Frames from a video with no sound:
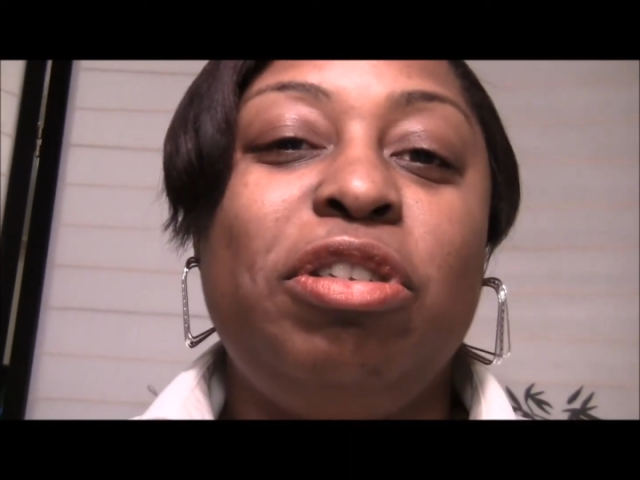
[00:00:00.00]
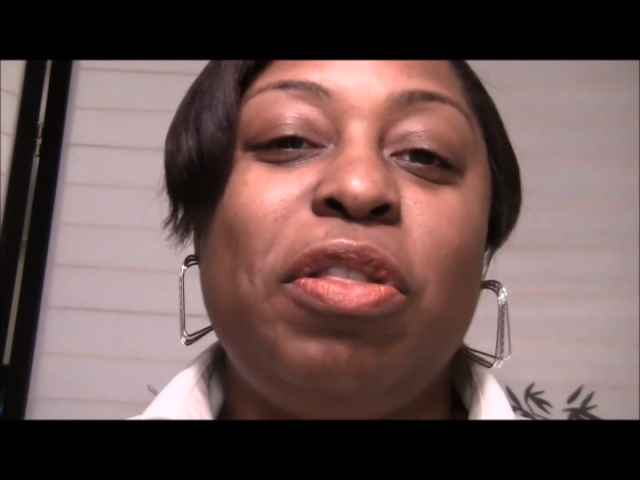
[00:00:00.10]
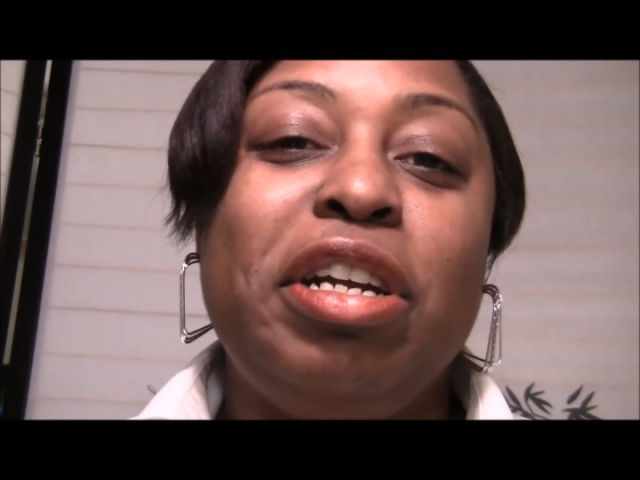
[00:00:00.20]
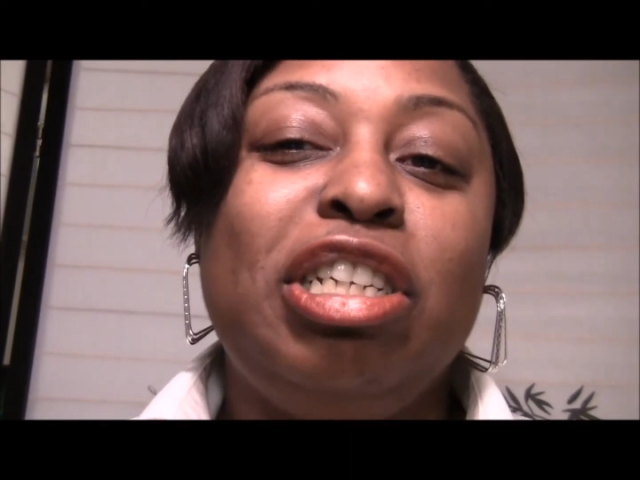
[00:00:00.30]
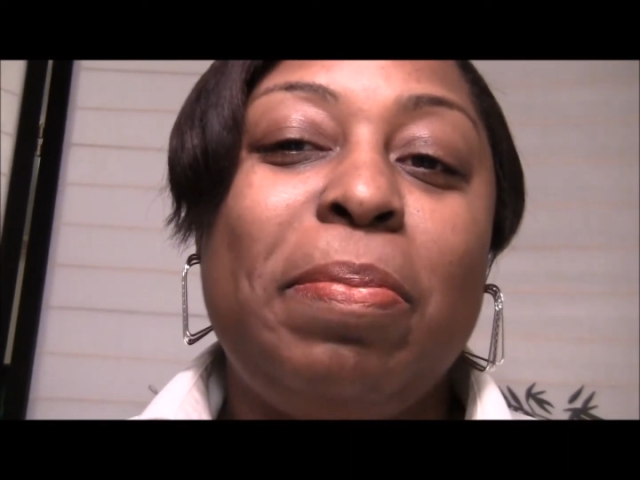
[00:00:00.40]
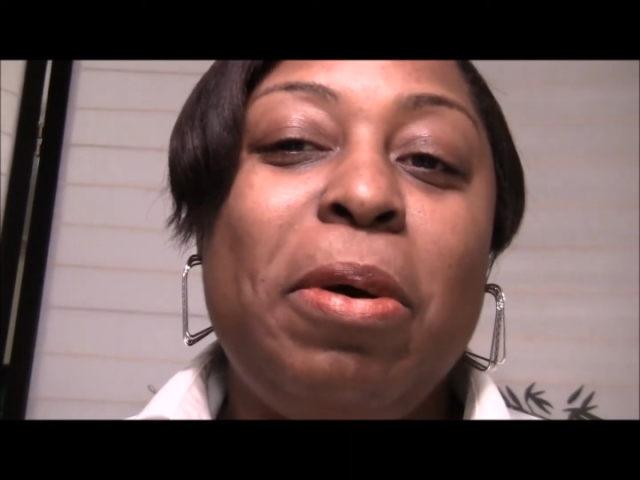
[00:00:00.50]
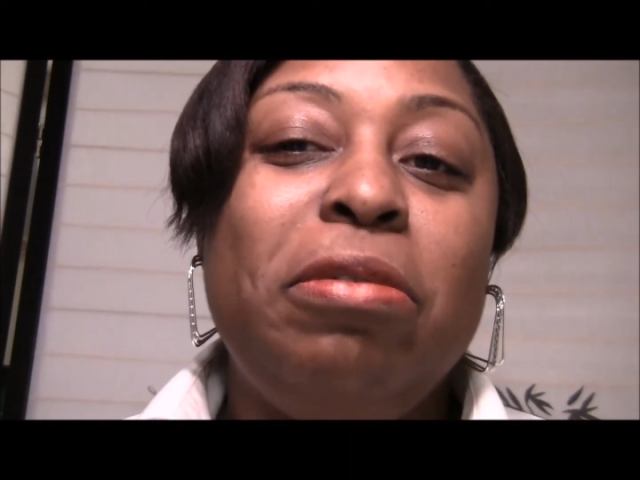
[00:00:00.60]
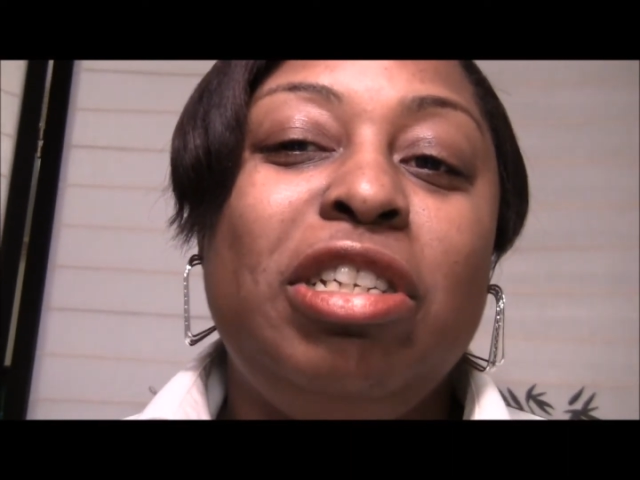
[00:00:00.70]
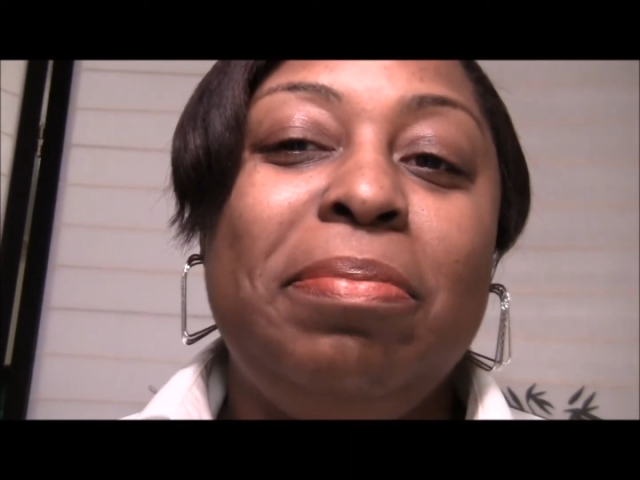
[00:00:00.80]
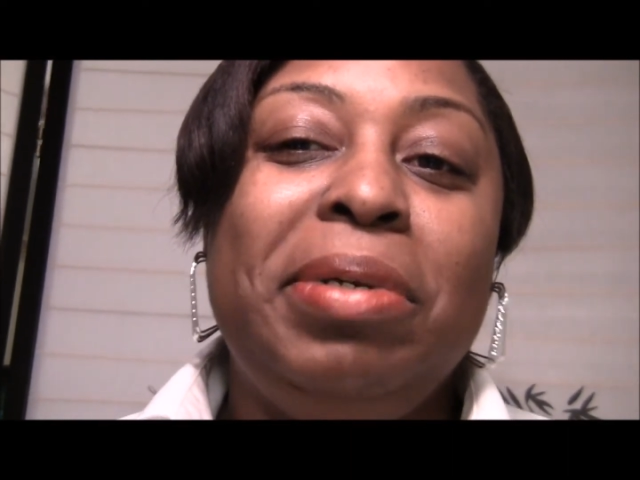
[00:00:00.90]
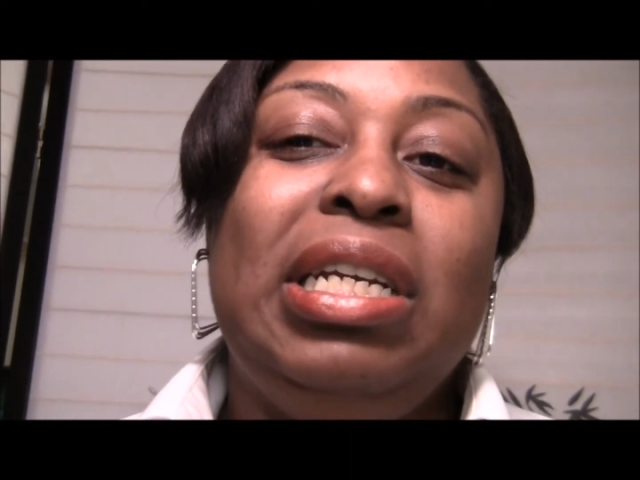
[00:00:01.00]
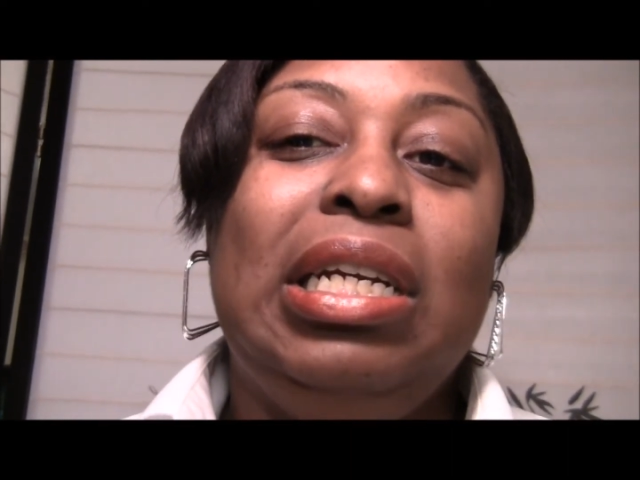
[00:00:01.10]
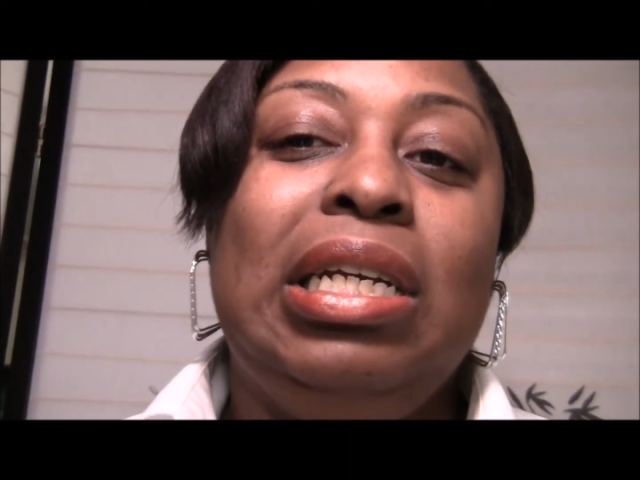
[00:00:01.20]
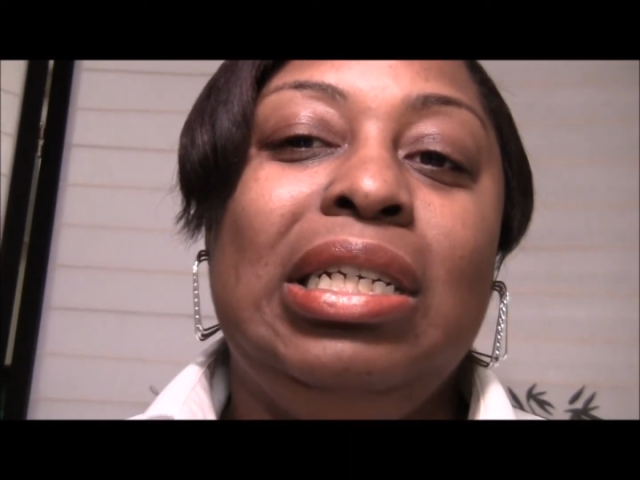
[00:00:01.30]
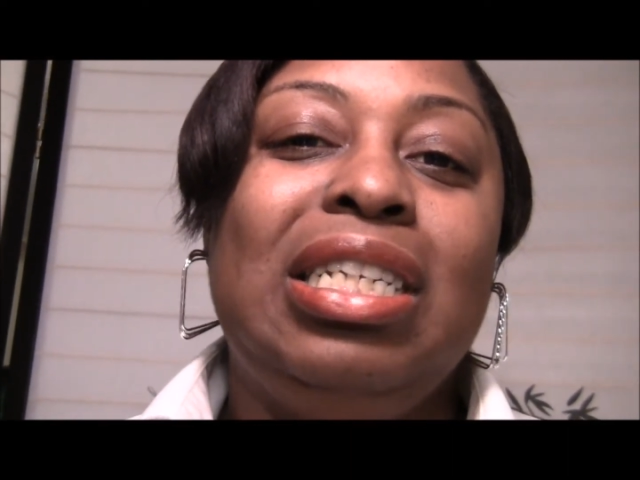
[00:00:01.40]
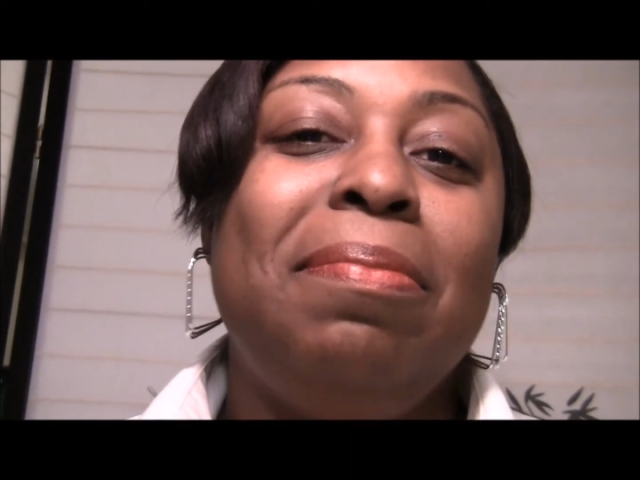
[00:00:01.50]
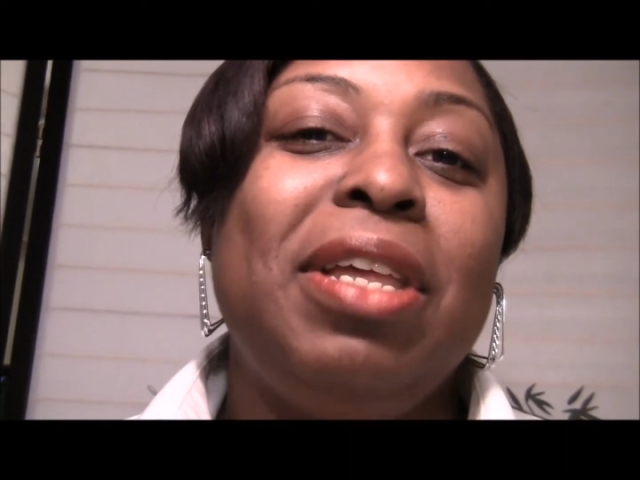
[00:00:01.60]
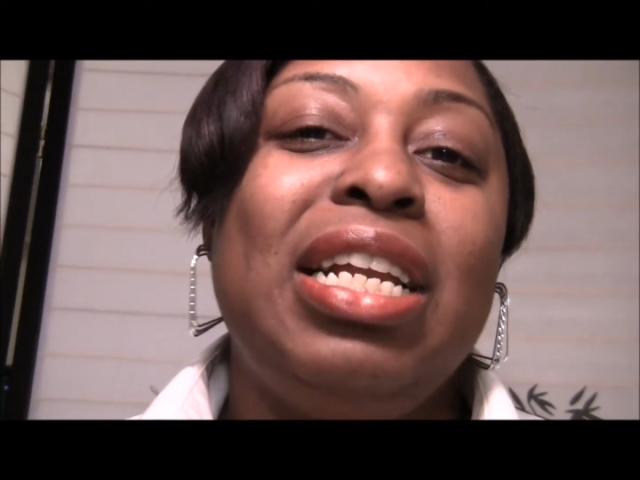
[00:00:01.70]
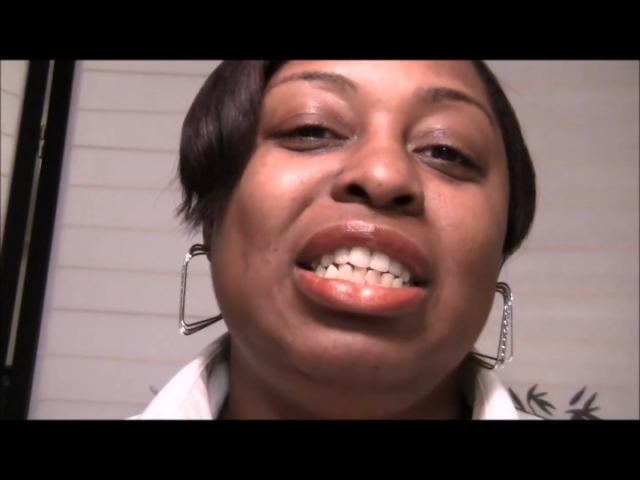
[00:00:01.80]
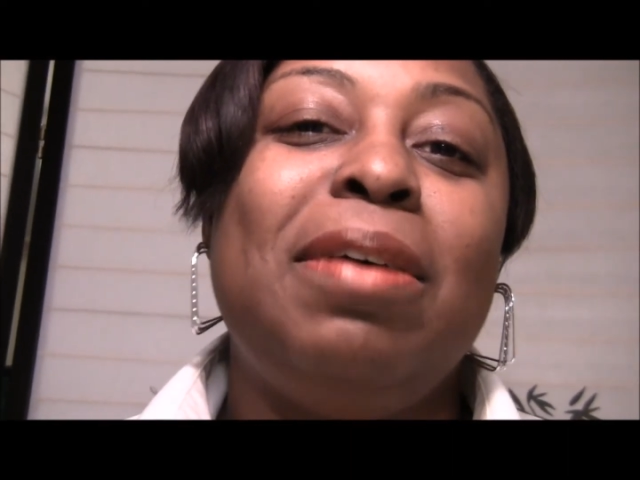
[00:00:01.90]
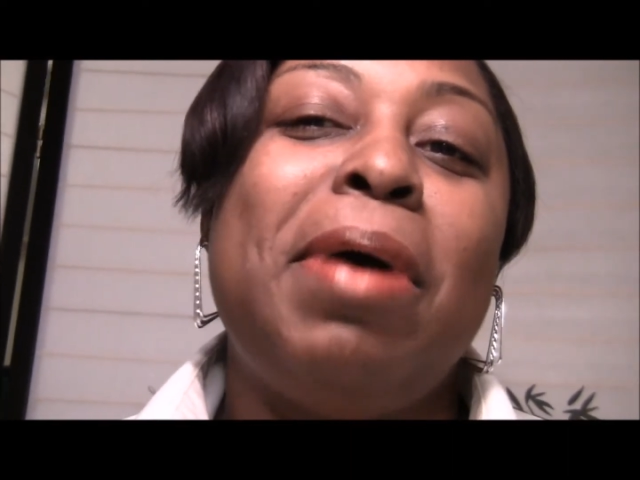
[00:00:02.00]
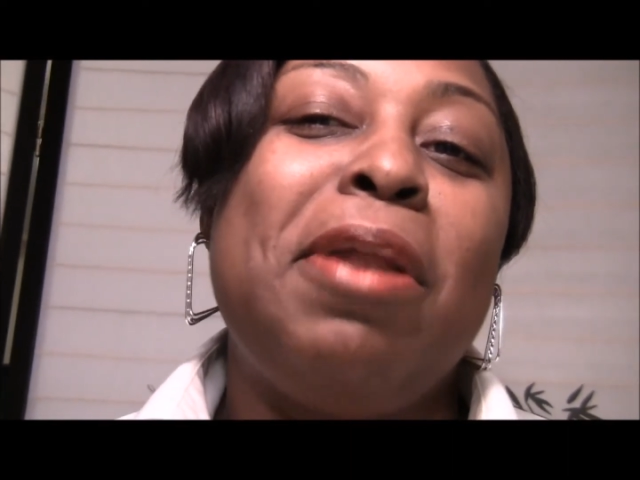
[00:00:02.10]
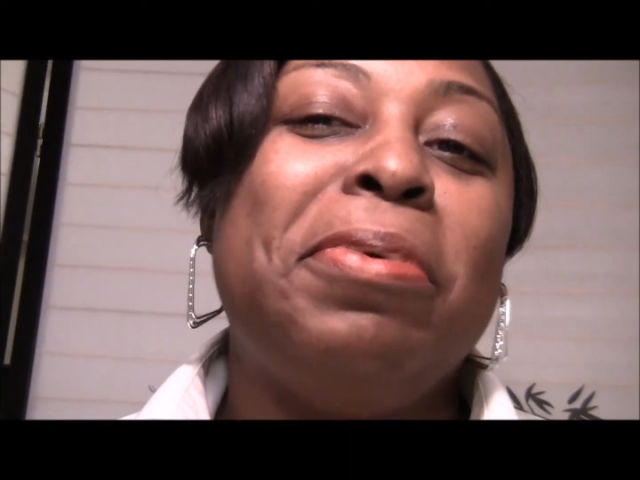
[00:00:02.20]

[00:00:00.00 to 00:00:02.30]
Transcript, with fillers: So they're supposed to be something that somebody